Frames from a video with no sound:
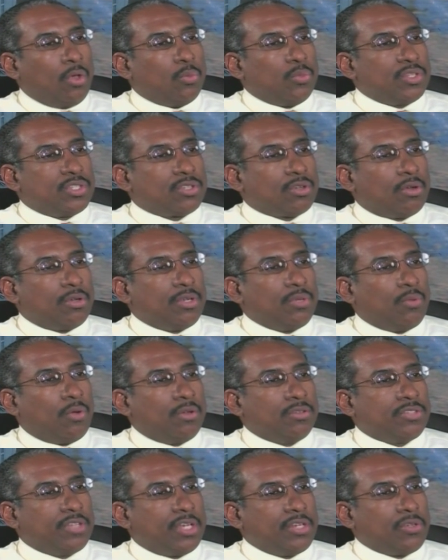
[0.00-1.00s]
We certainly
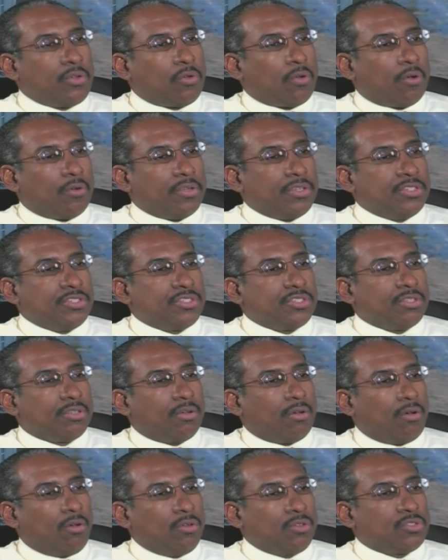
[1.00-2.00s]
want to encourage
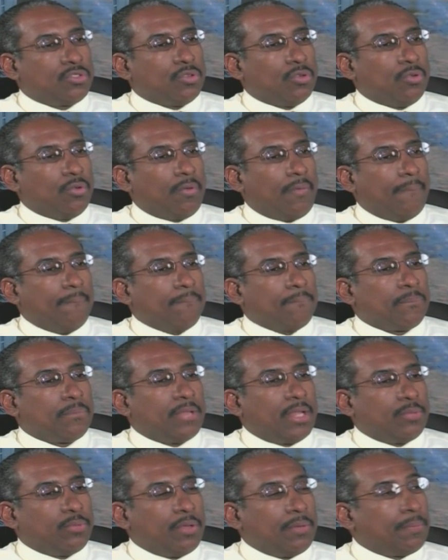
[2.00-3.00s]
also
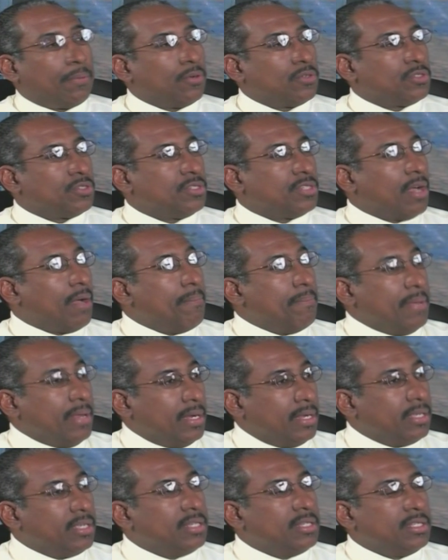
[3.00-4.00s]
that when persons are
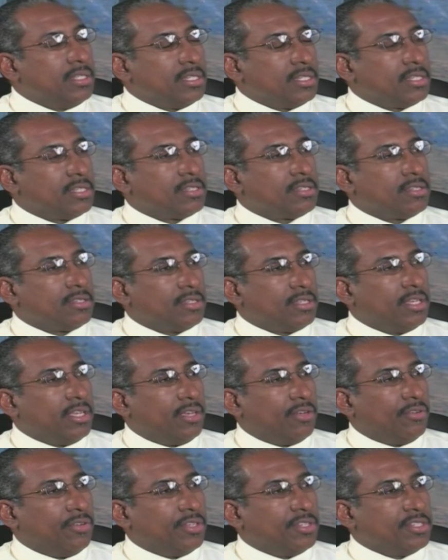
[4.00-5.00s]
building in these
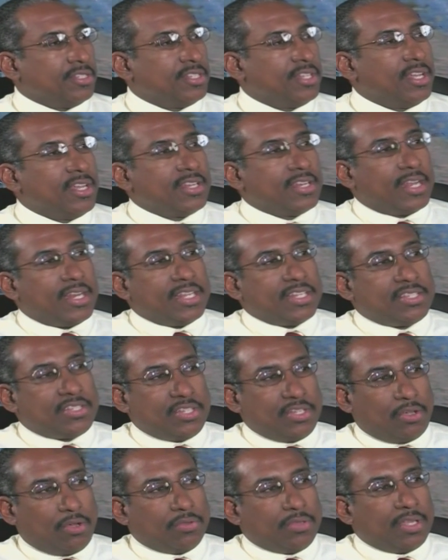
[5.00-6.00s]
areas, that they
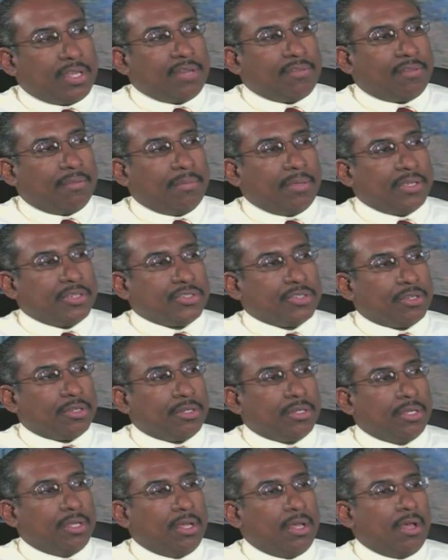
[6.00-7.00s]
seek out the information,
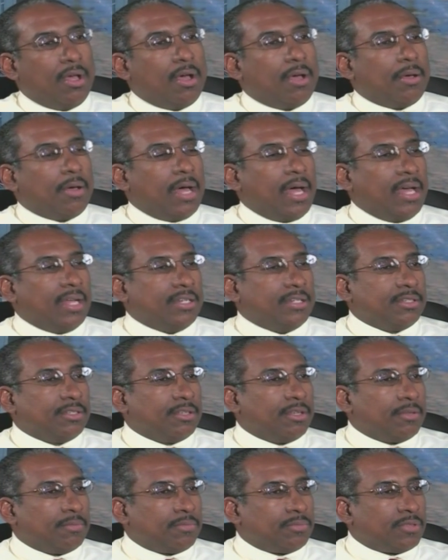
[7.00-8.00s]
and
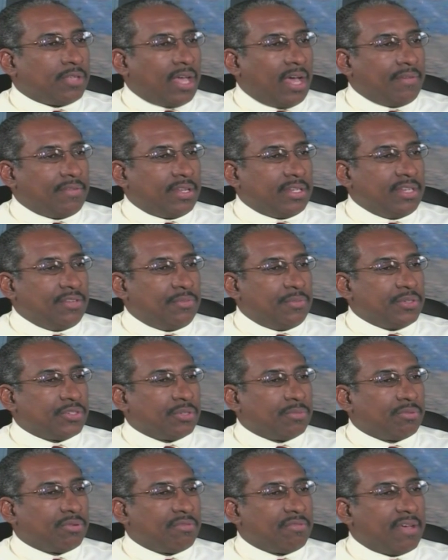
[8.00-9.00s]
to have that
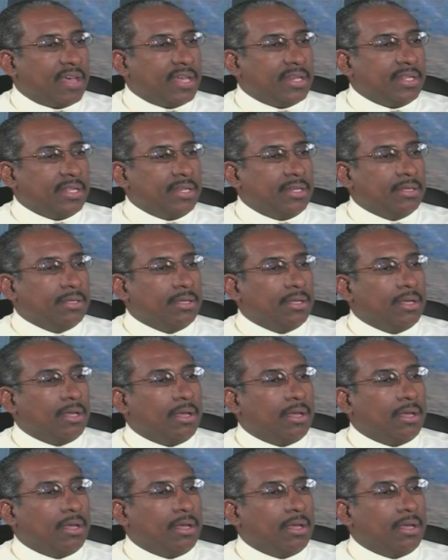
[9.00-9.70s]
information provided